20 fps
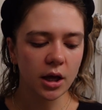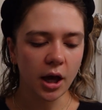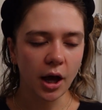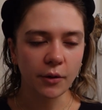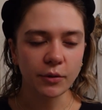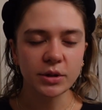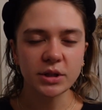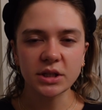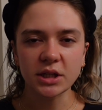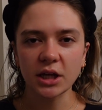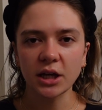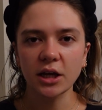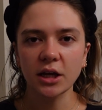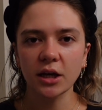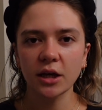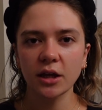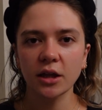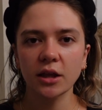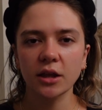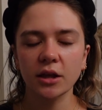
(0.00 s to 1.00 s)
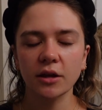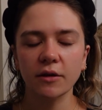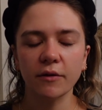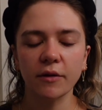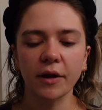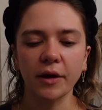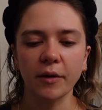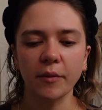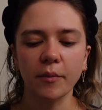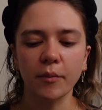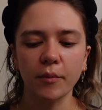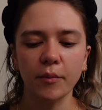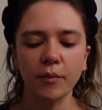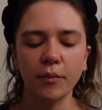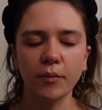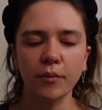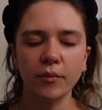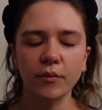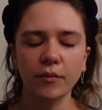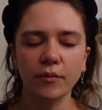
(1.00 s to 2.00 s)
I would say the
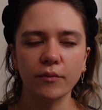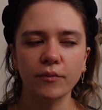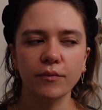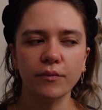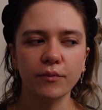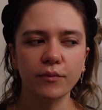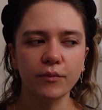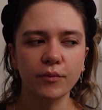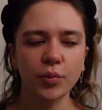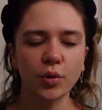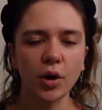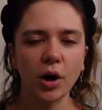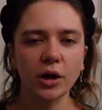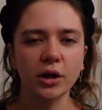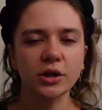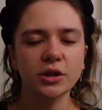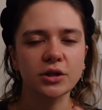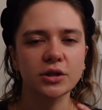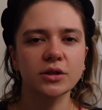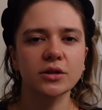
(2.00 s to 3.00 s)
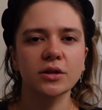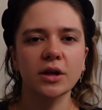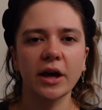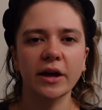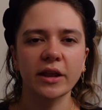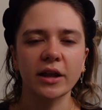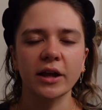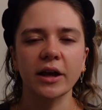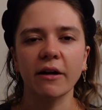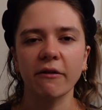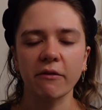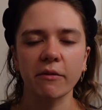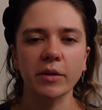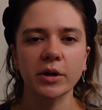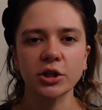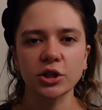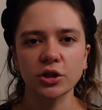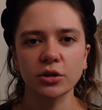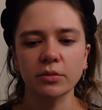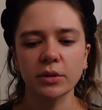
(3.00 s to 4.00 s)
products I think everybody
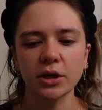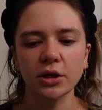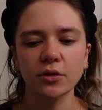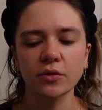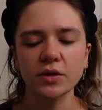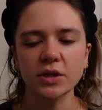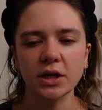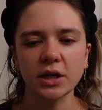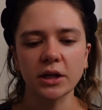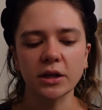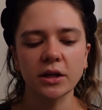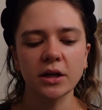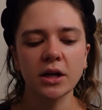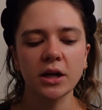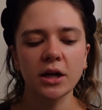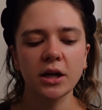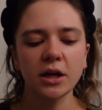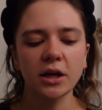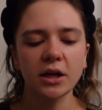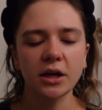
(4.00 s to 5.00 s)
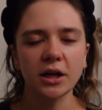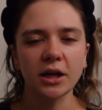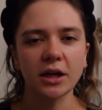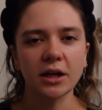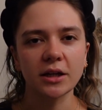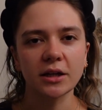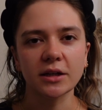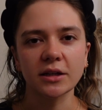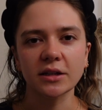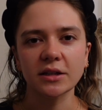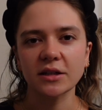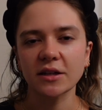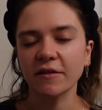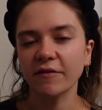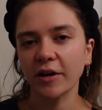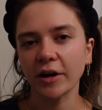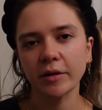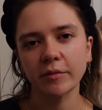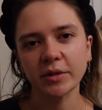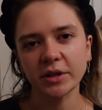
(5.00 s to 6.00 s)
should be using is a
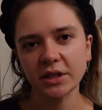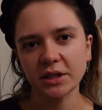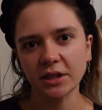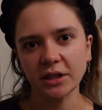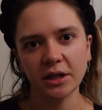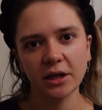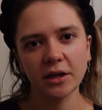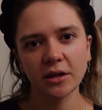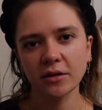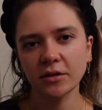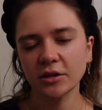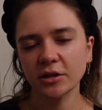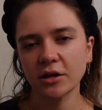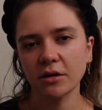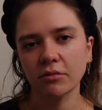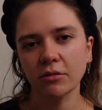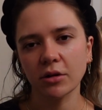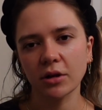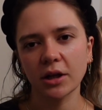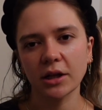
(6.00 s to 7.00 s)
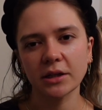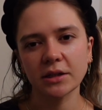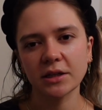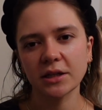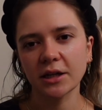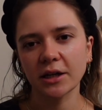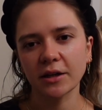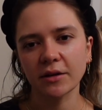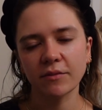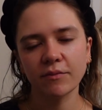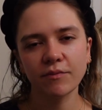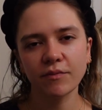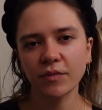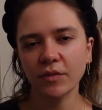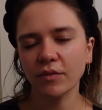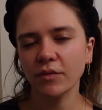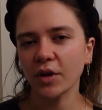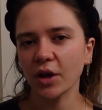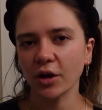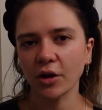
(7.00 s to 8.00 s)
vitamin C, double cleansing,
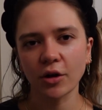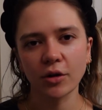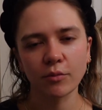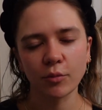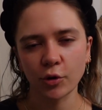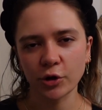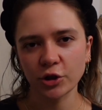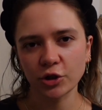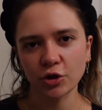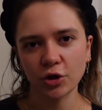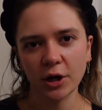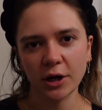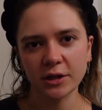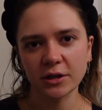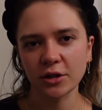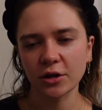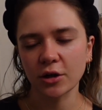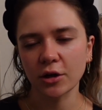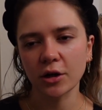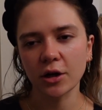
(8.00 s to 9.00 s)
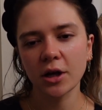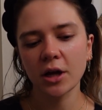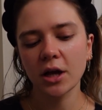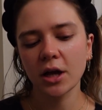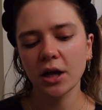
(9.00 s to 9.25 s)
a good moisturizer,